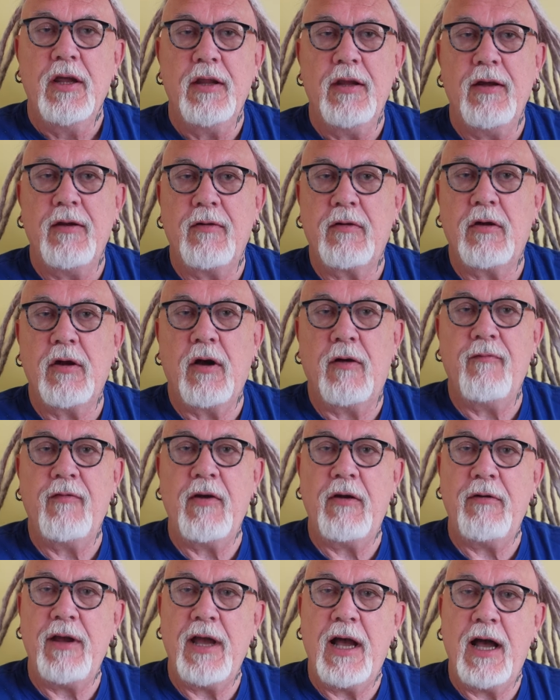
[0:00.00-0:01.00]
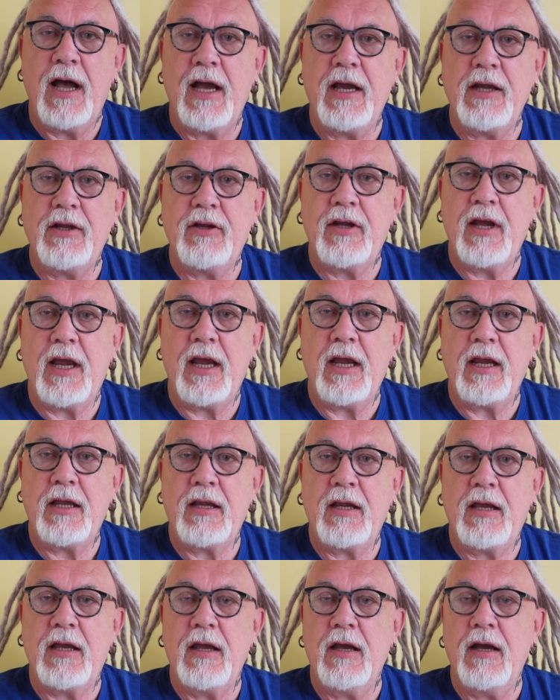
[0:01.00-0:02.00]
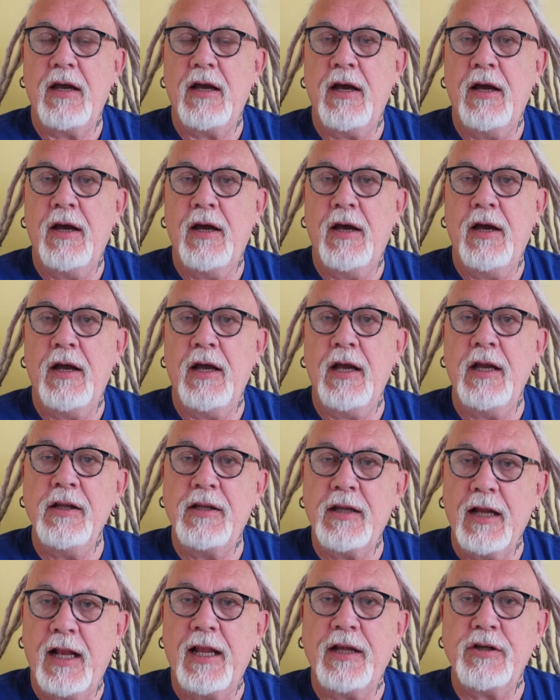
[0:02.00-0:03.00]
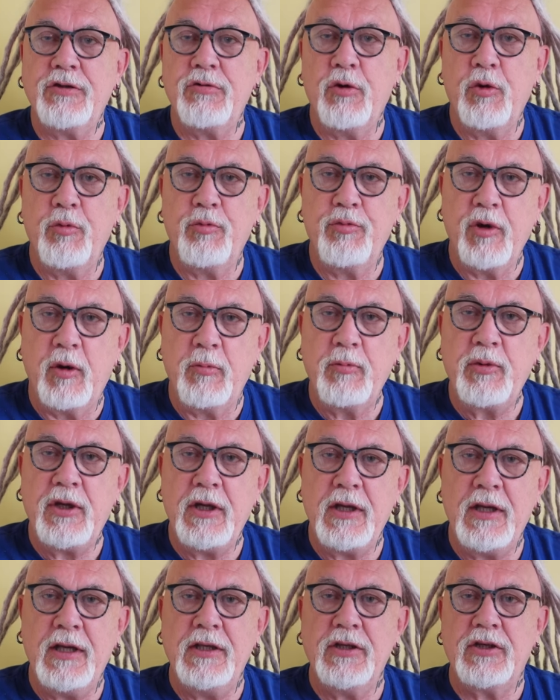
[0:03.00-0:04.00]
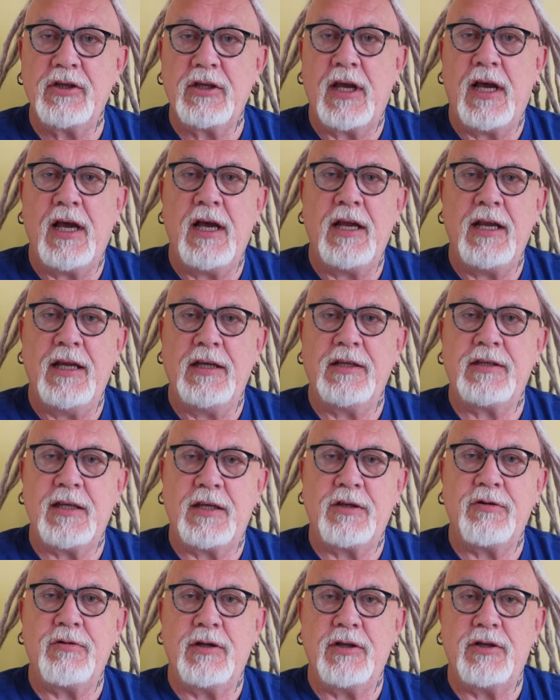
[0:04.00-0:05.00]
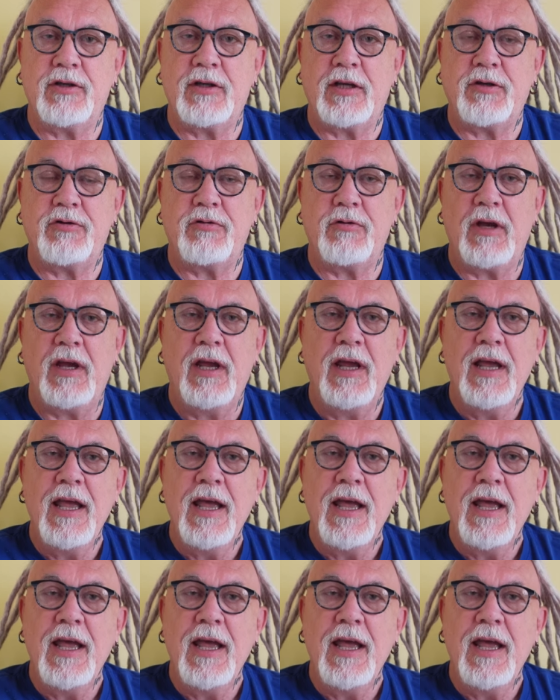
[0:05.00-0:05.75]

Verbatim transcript: They've got very high tech uh, intellectual property inside, etc., etc.